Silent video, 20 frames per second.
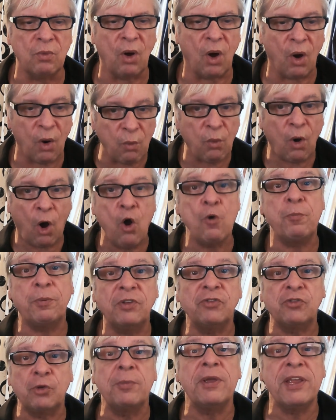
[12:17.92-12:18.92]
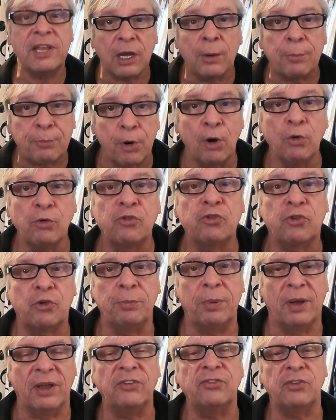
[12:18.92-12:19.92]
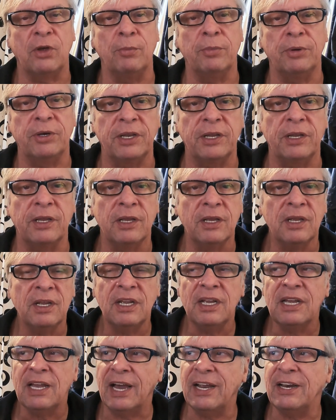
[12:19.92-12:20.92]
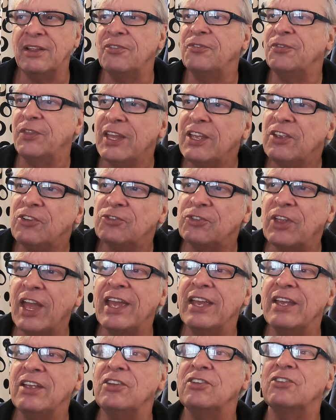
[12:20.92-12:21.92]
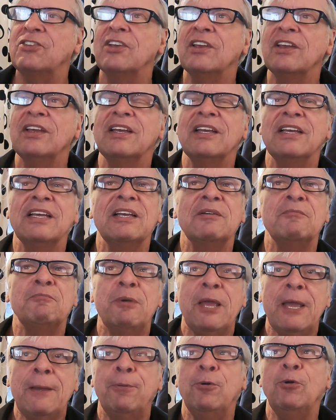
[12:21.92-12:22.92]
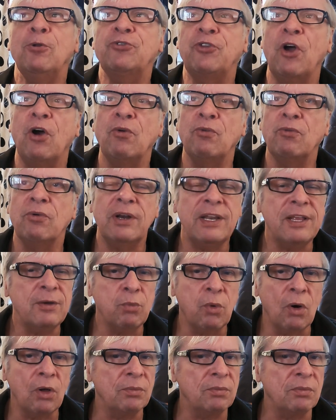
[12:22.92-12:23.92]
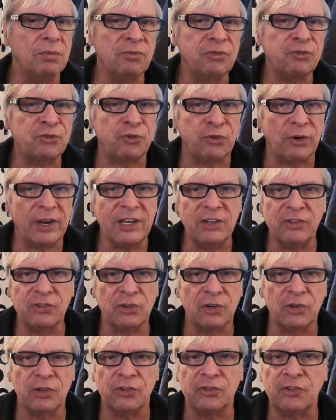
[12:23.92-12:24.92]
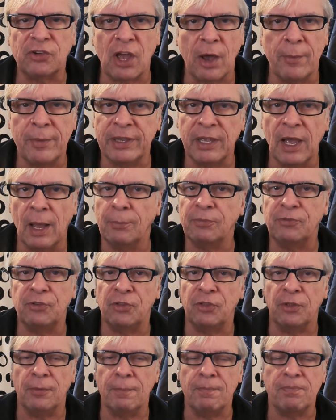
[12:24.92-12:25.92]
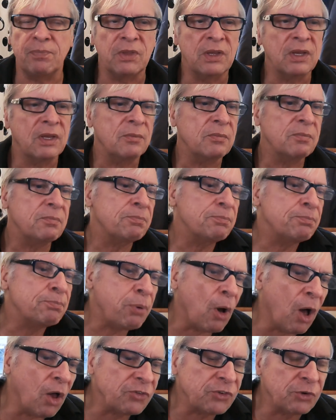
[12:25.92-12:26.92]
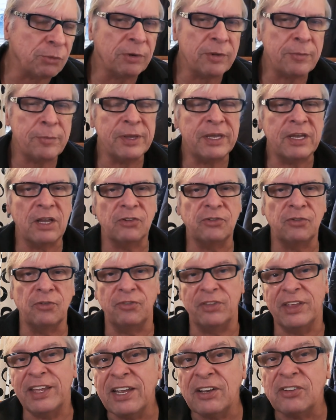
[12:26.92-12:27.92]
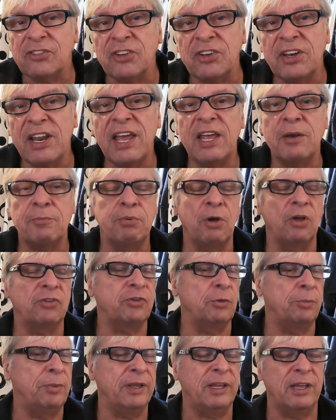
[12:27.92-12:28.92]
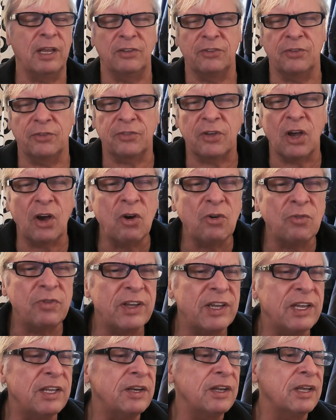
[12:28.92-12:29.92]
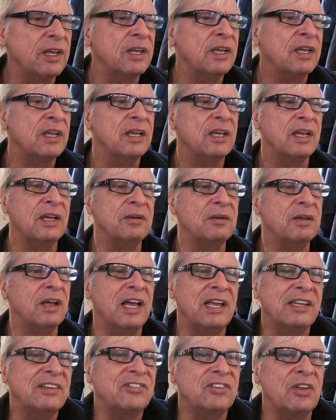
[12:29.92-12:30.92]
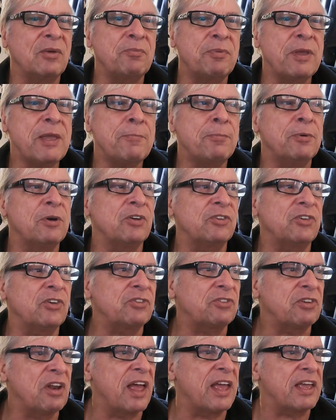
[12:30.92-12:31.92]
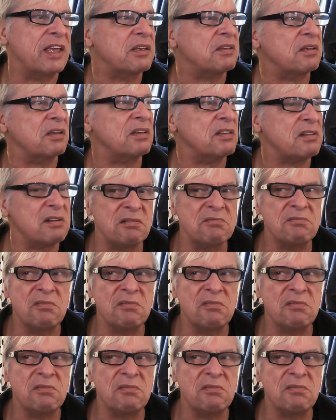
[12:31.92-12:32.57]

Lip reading: are open to being approached by somebody. And in these days, people don't really want strangers coming up to them, possibly because of the internet, possibly because of COVID. And some people are just like, I